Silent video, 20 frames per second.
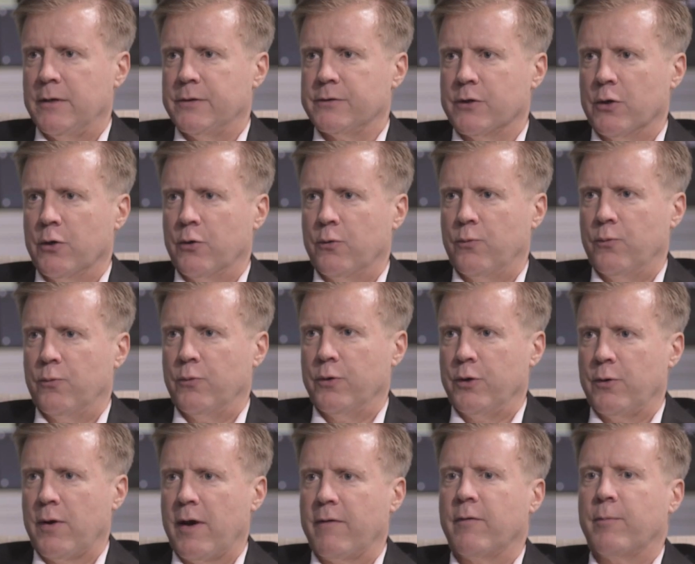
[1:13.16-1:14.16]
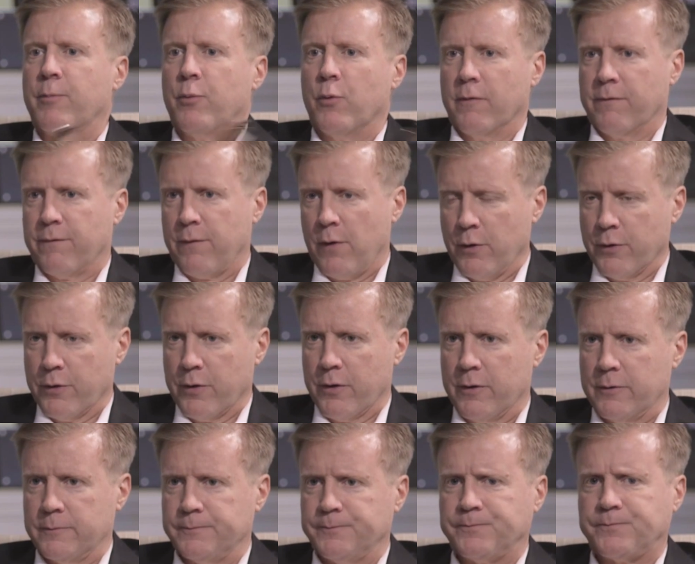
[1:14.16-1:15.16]
So when you have a
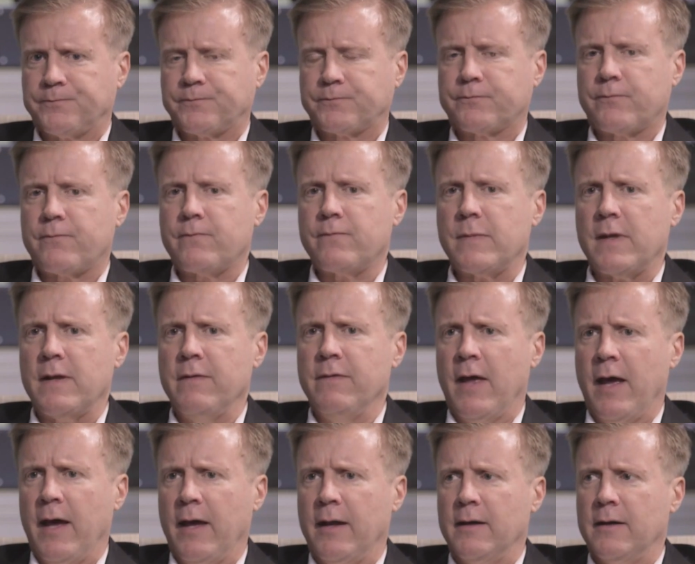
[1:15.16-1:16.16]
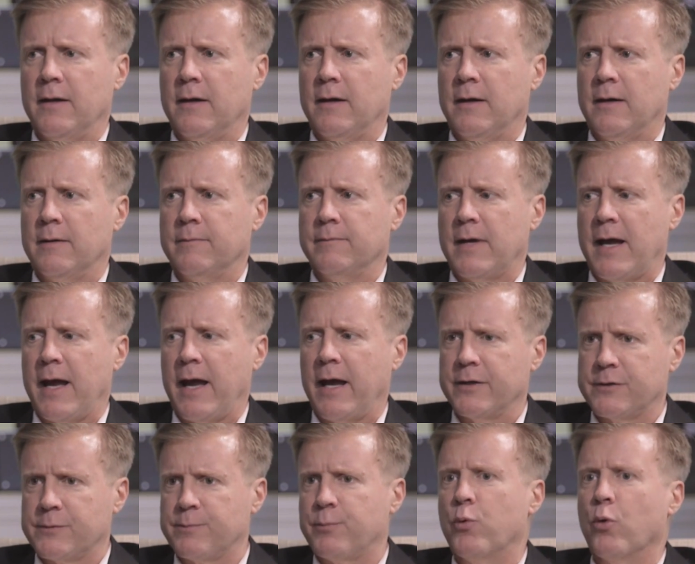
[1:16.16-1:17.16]
portfolio that
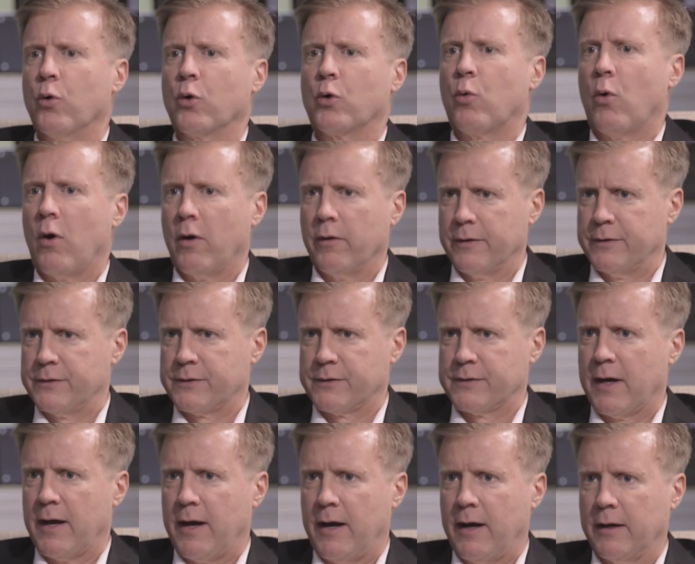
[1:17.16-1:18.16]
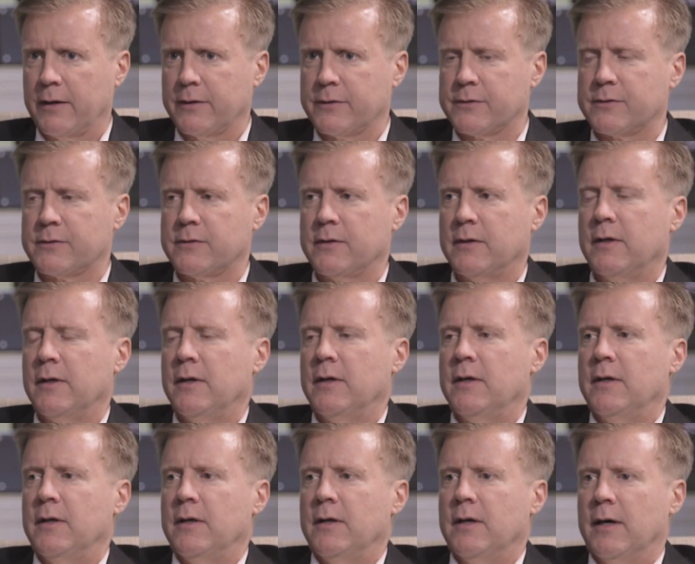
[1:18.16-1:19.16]
has poor quality stocks,
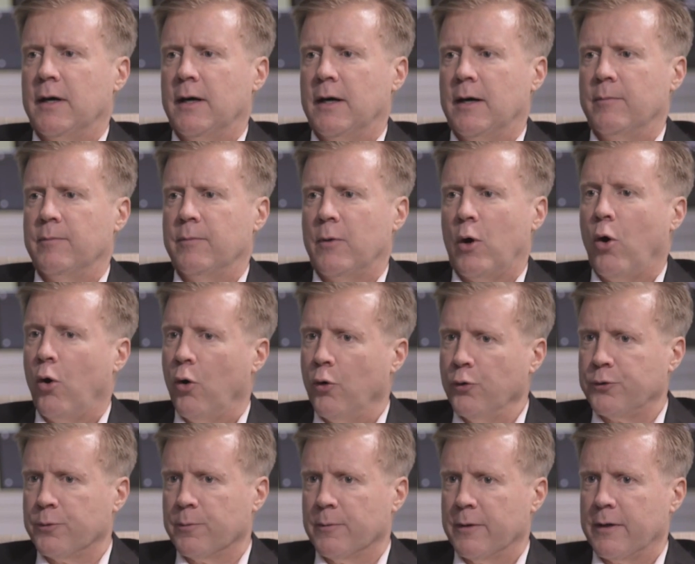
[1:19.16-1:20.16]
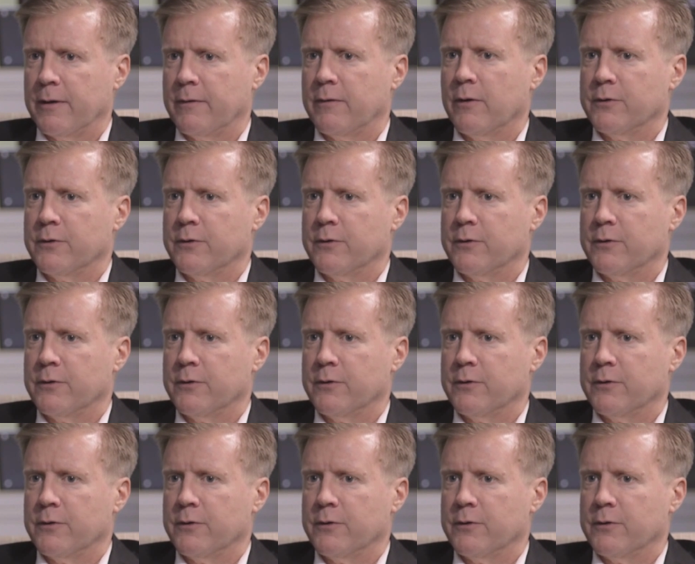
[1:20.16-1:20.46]
ultimately